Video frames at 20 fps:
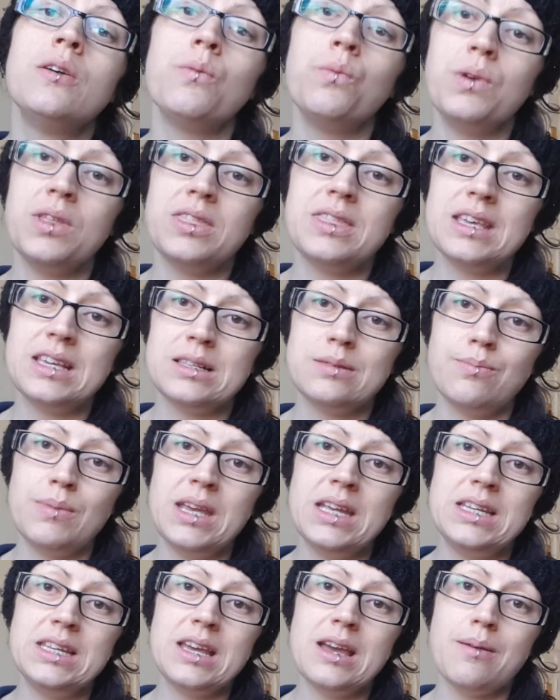with this
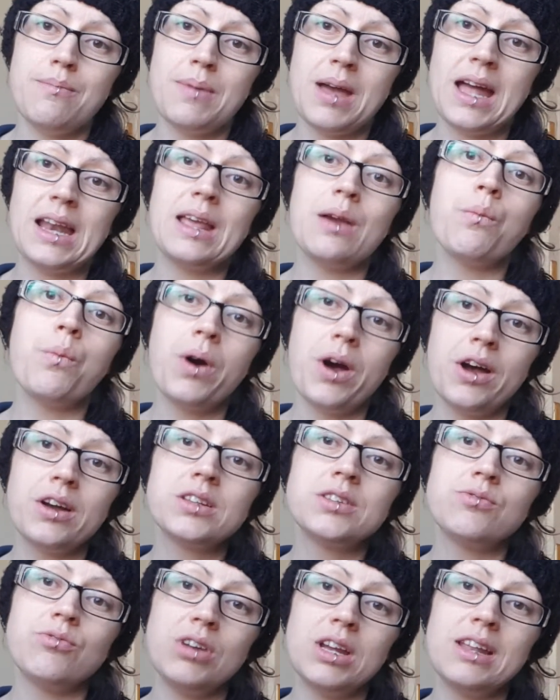medium, and it
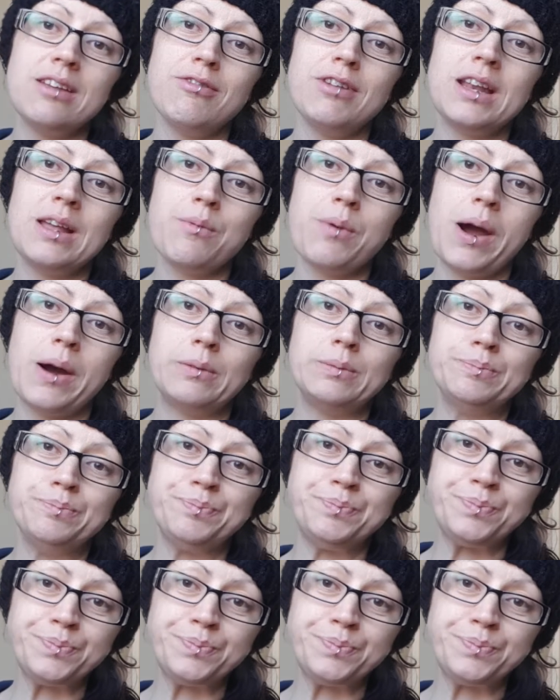works really well.